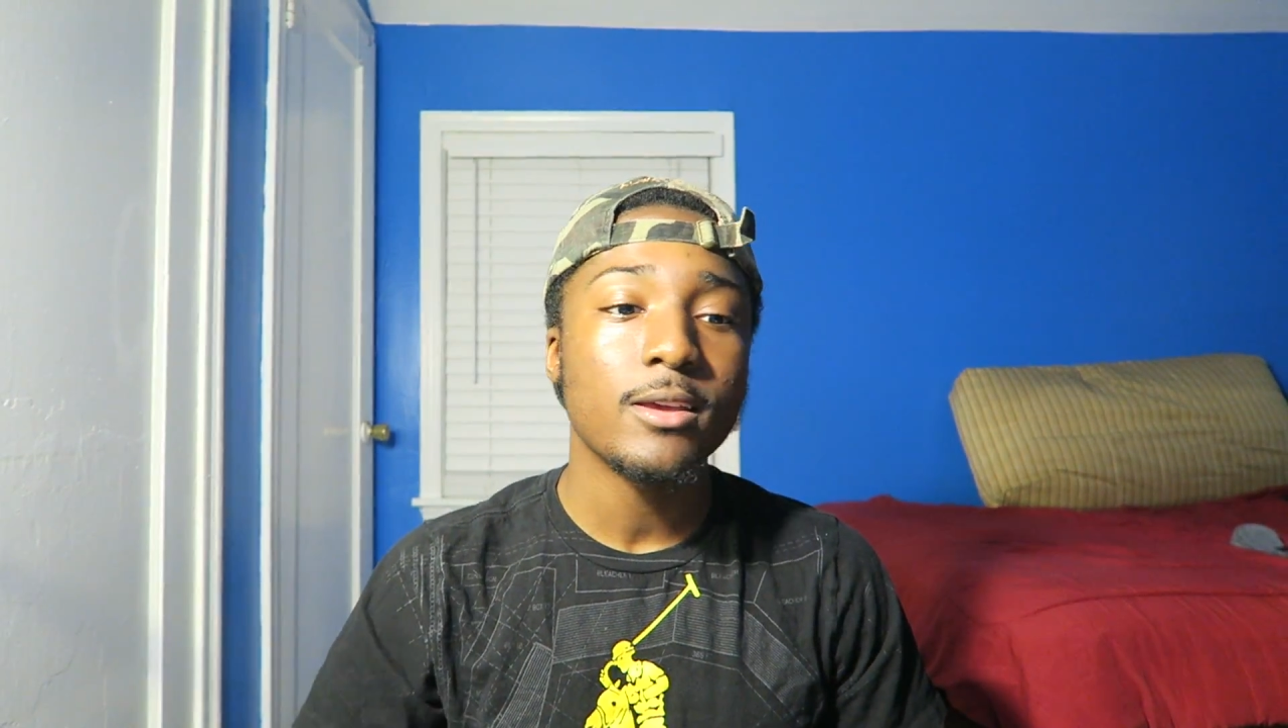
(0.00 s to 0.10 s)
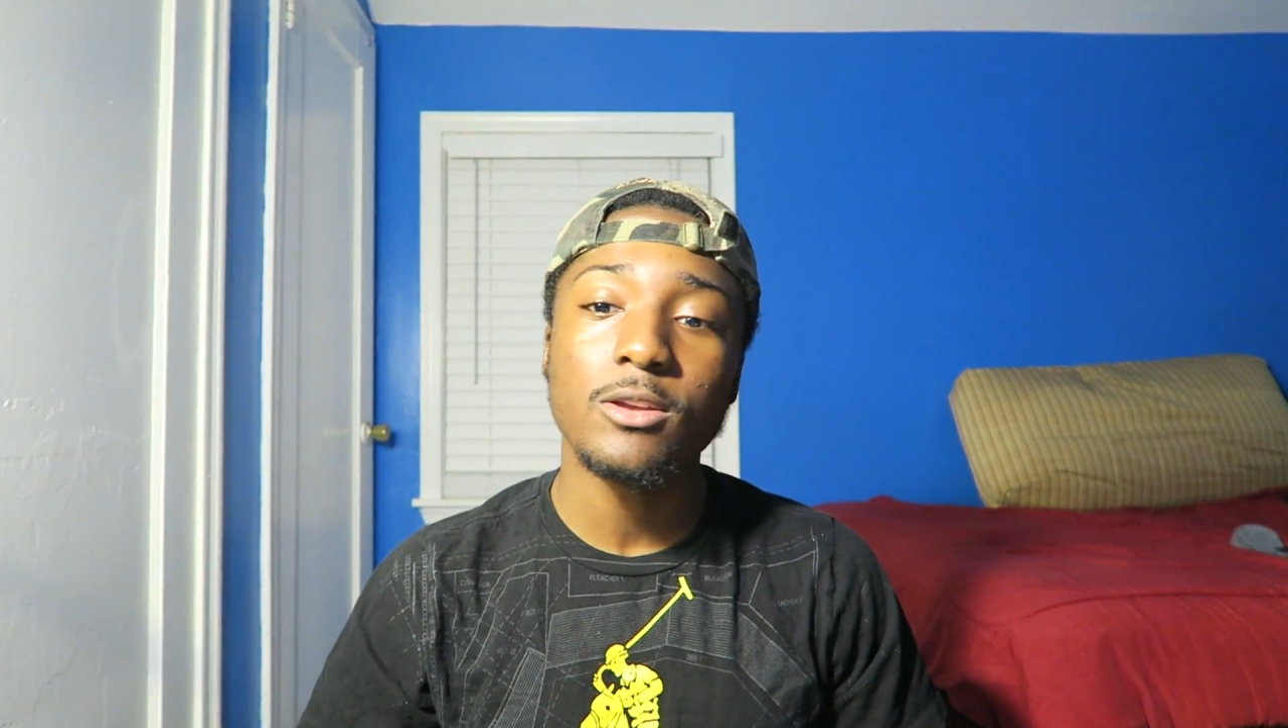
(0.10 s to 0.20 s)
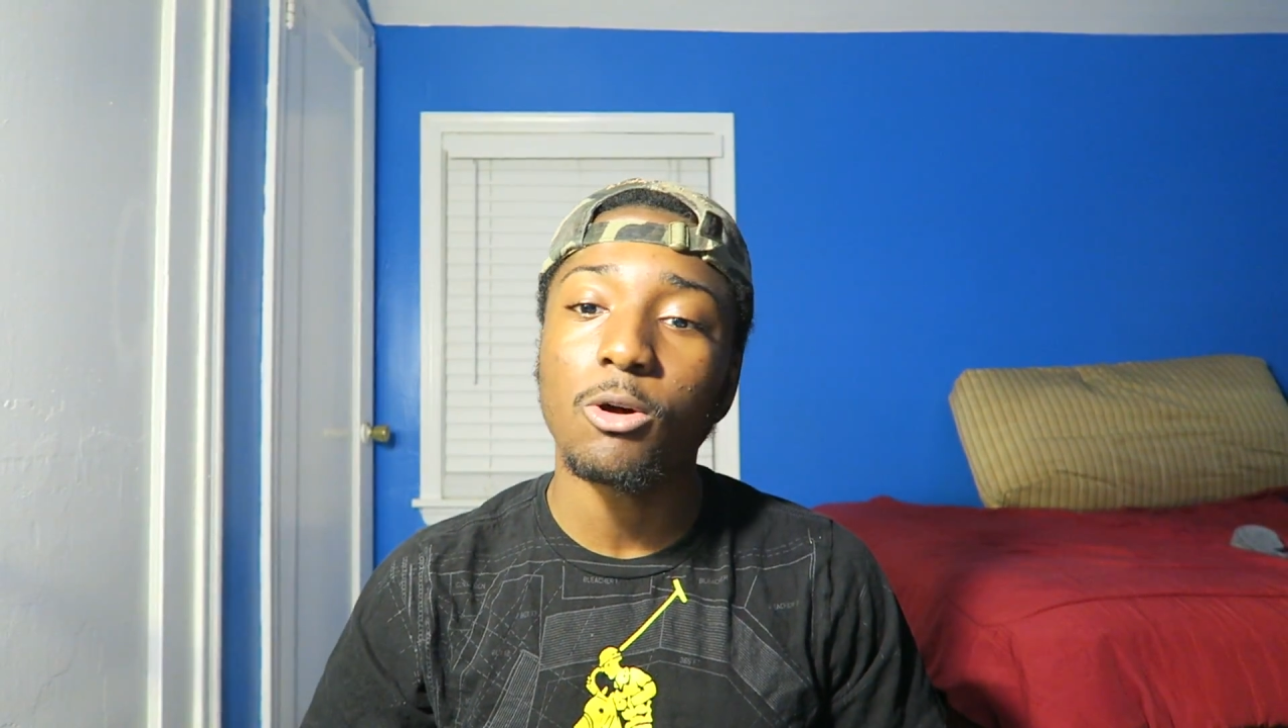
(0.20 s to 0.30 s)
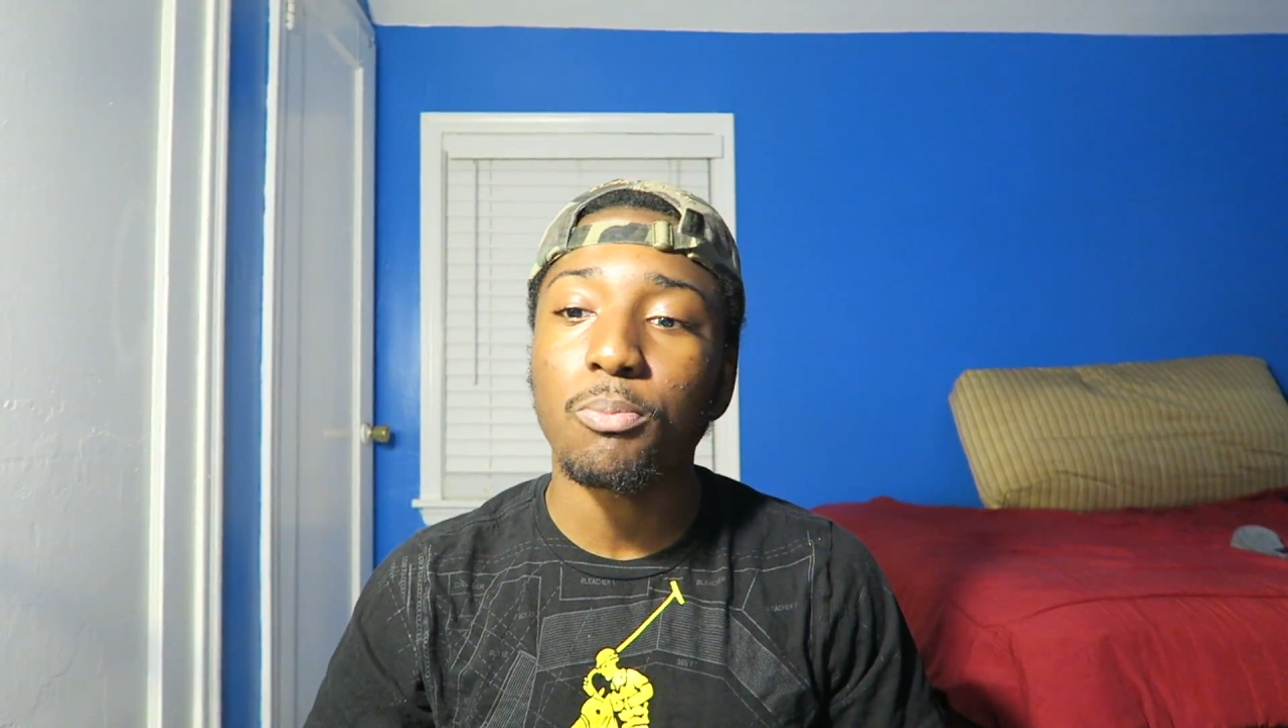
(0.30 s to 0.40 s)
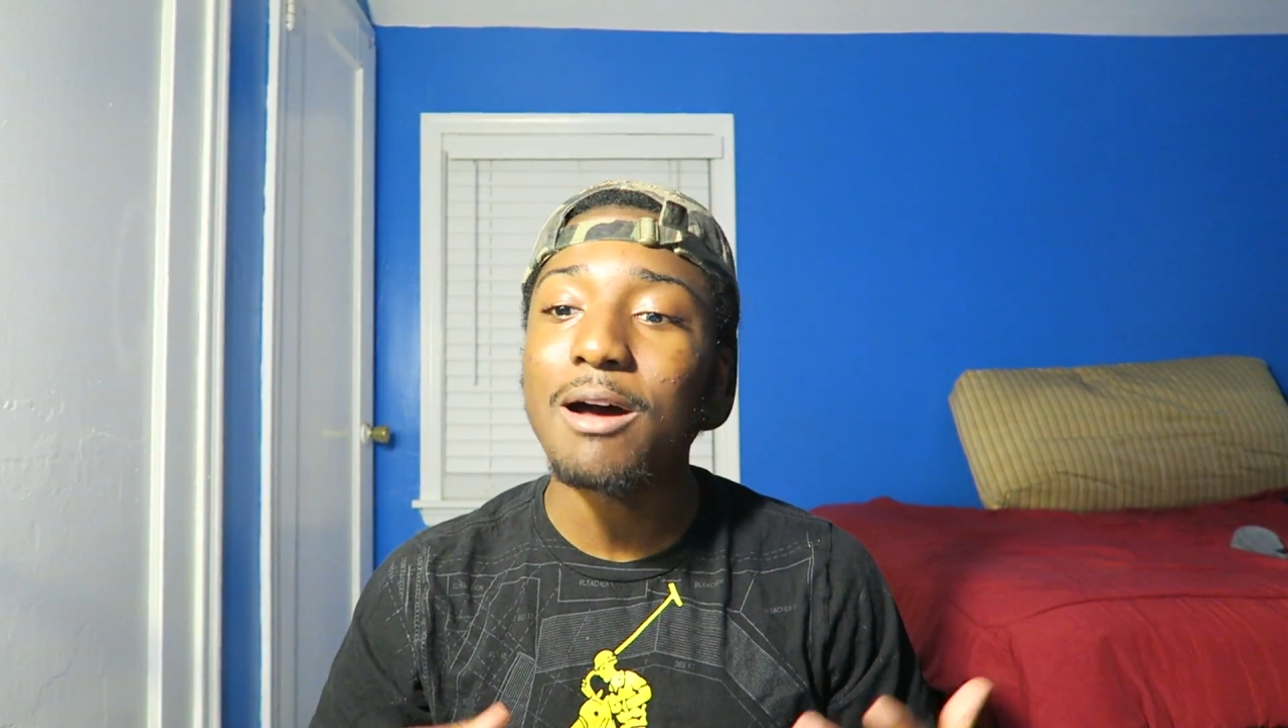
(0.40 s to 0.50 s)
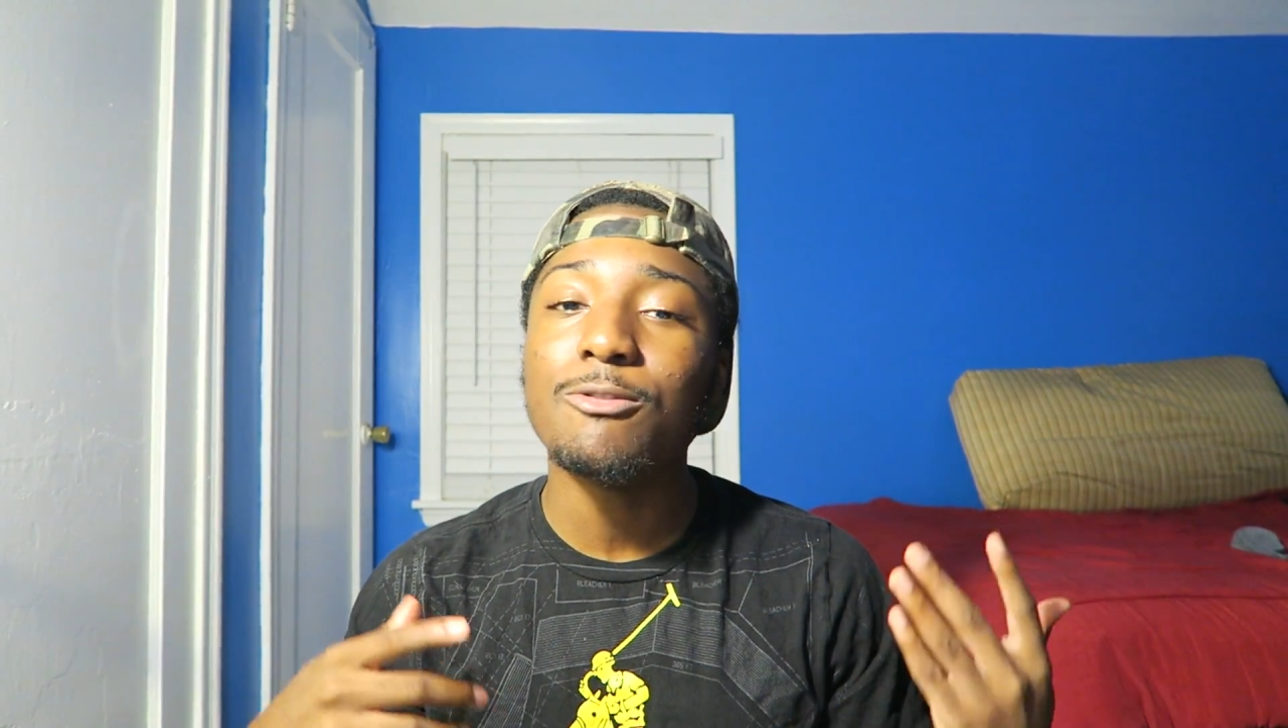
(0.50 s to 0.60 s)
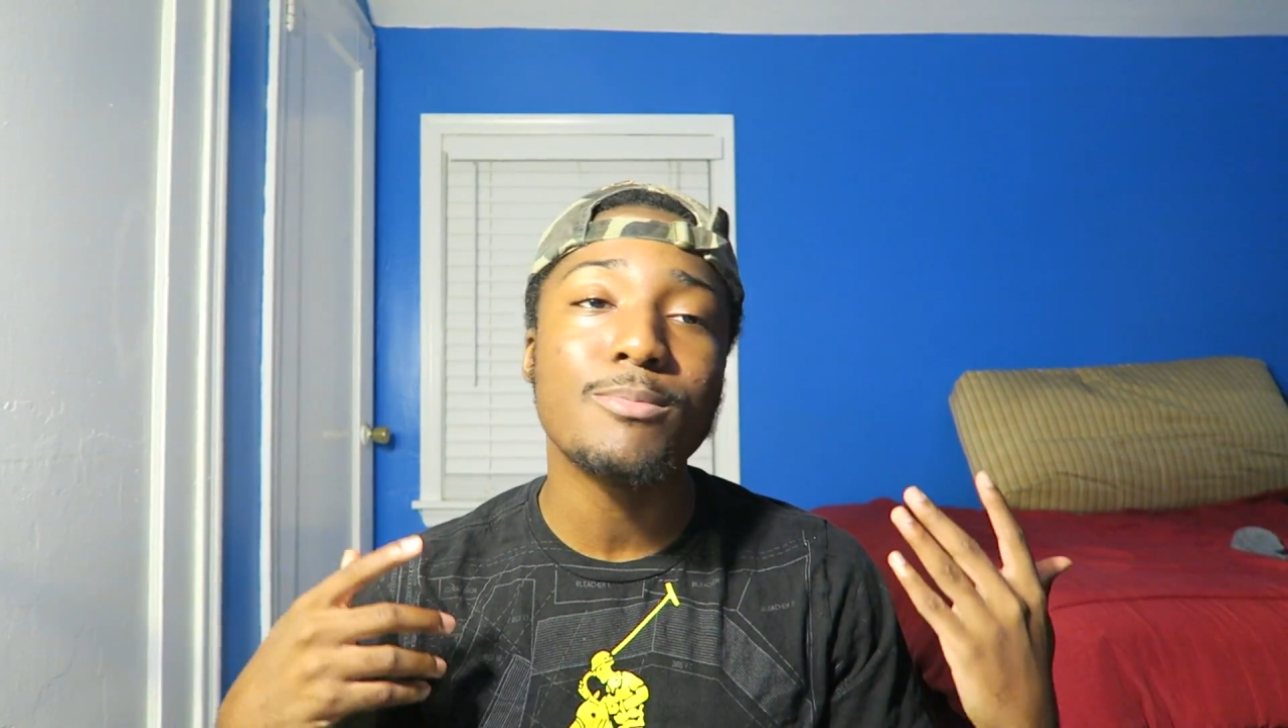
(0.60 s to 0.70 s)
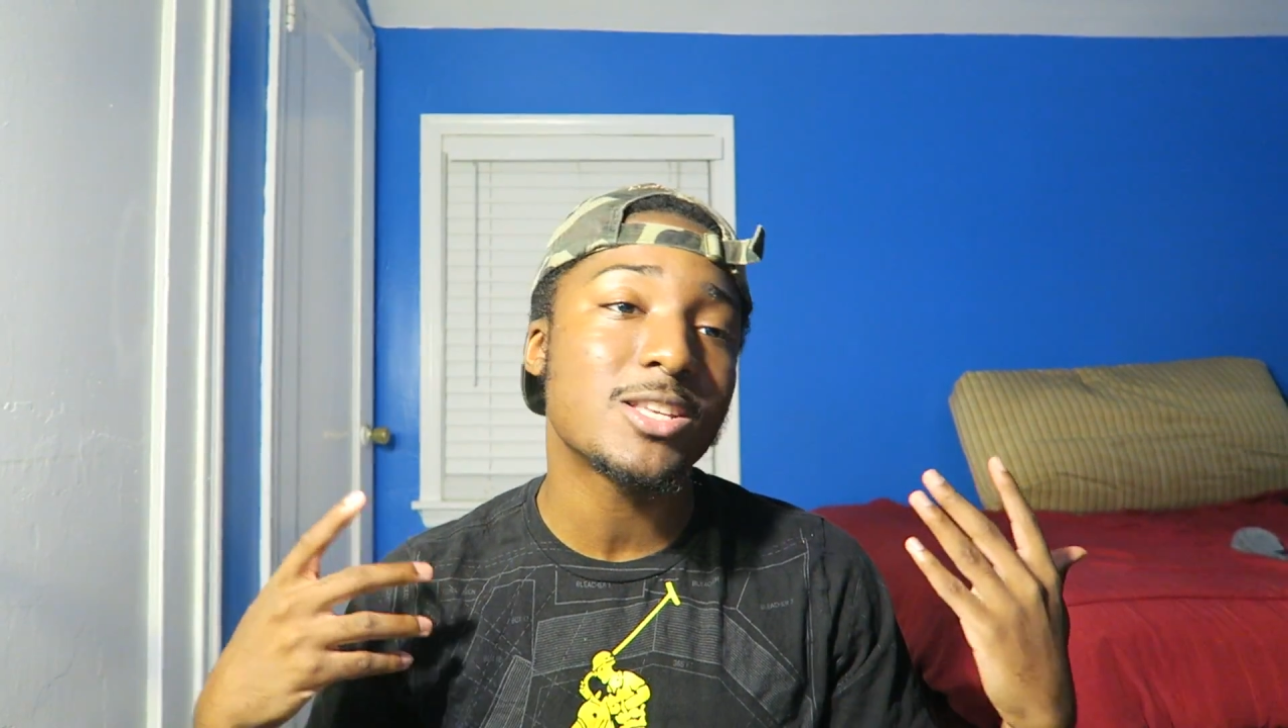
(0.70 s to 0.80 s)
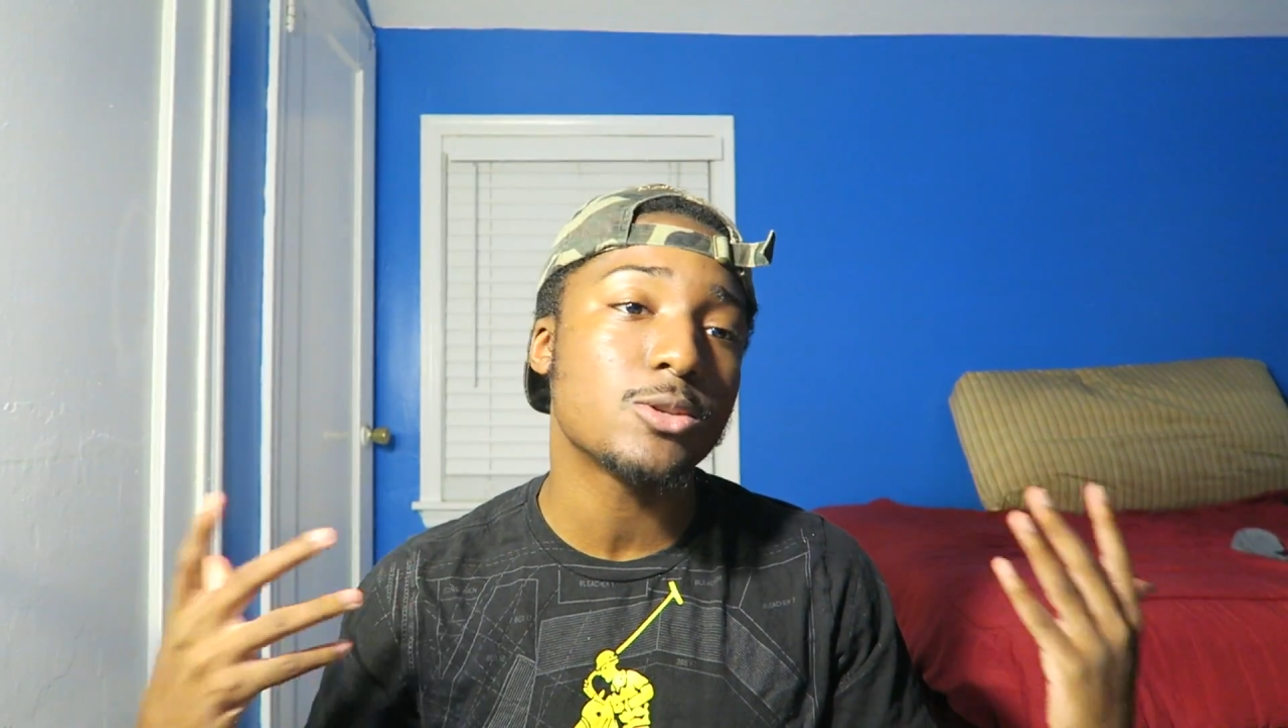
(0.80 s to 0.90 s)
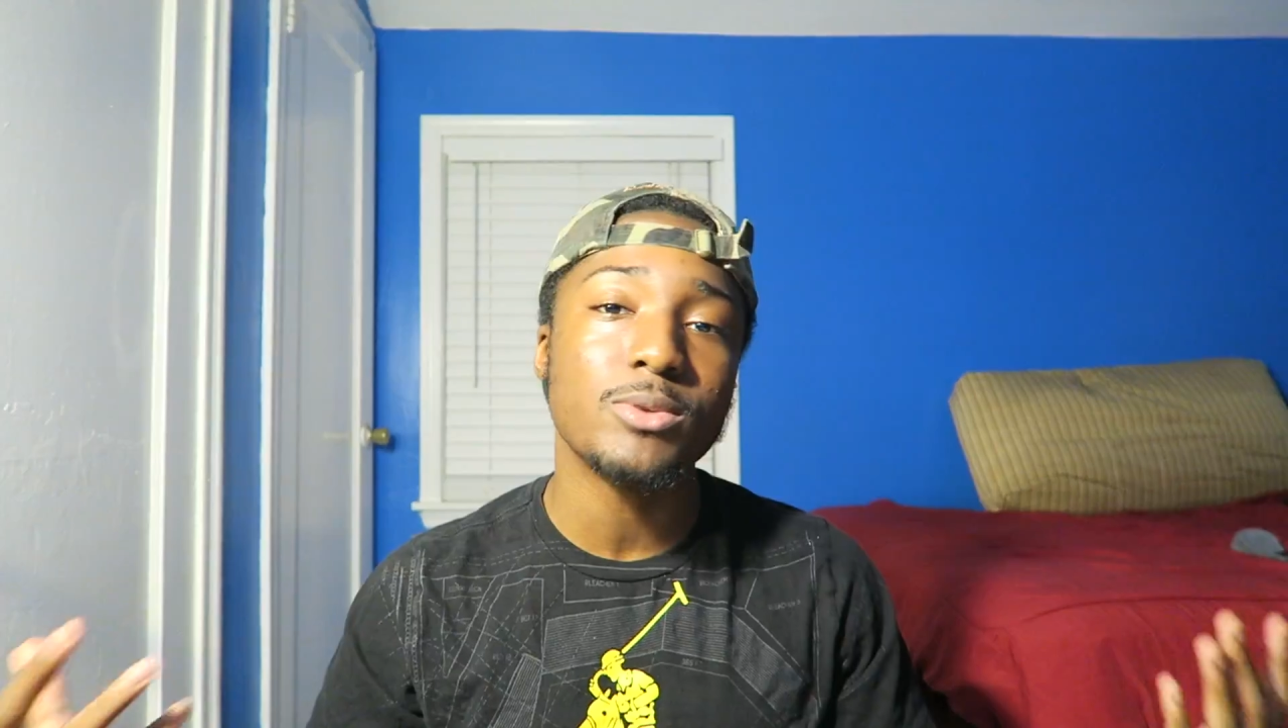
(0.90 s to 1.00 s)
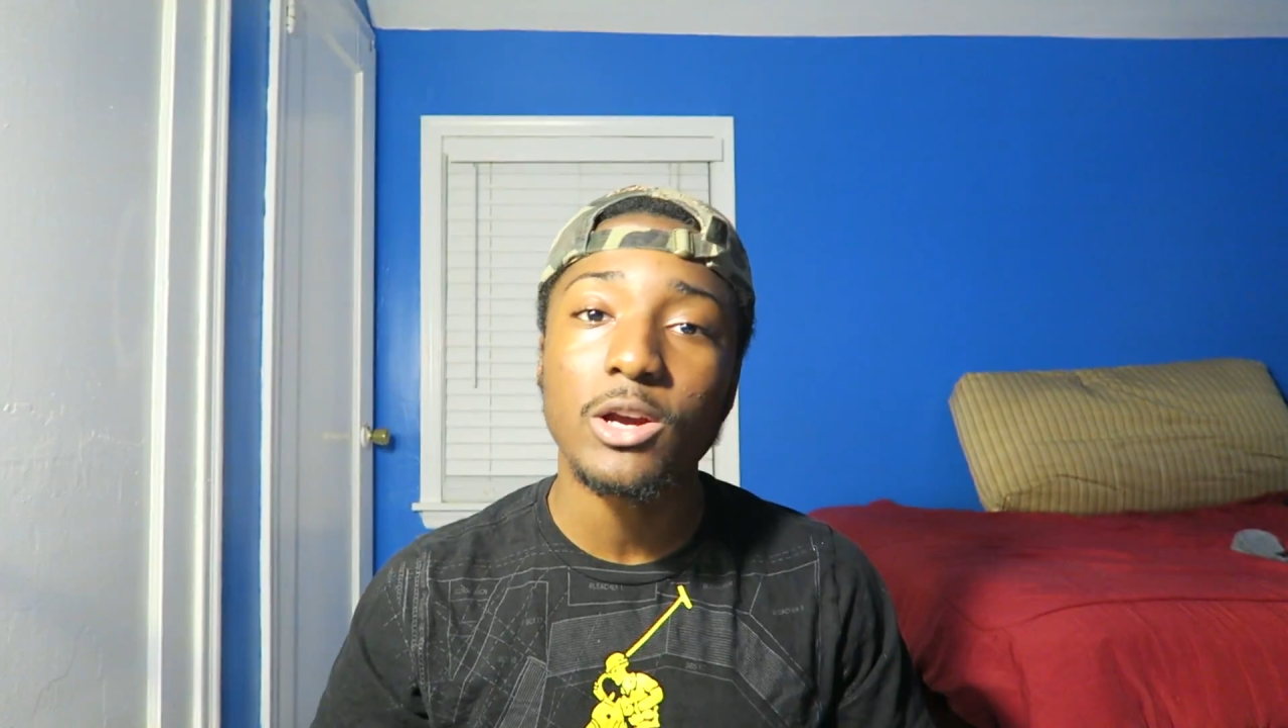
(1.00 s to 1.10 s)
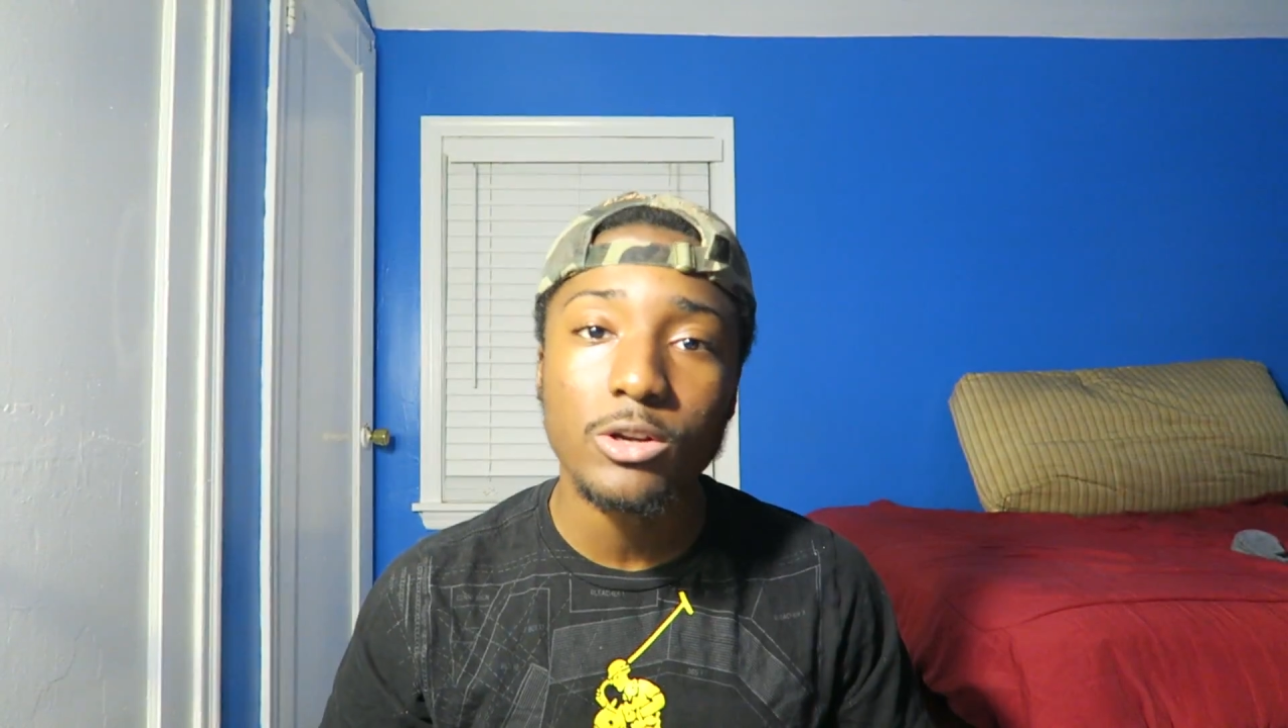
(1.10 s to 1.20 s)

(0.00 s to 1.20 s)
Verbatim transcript: you know, private message me